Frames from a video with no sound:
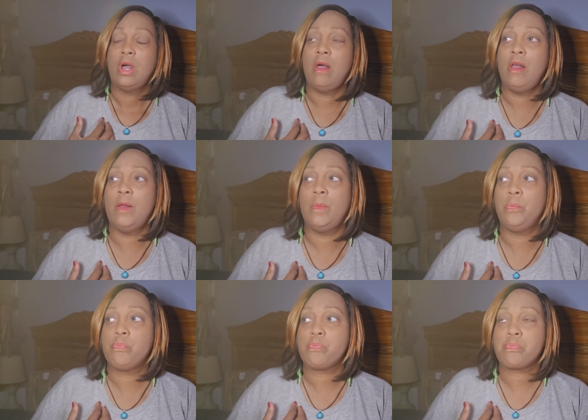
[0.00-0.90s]

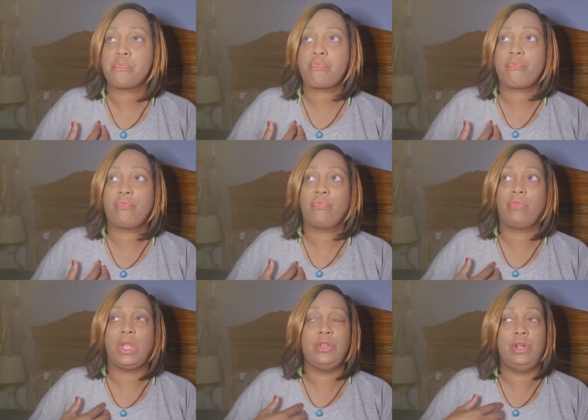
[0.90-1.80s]
Um,
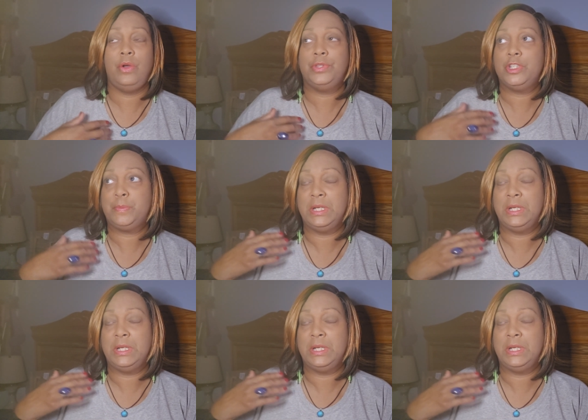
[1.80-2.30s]
you know, there's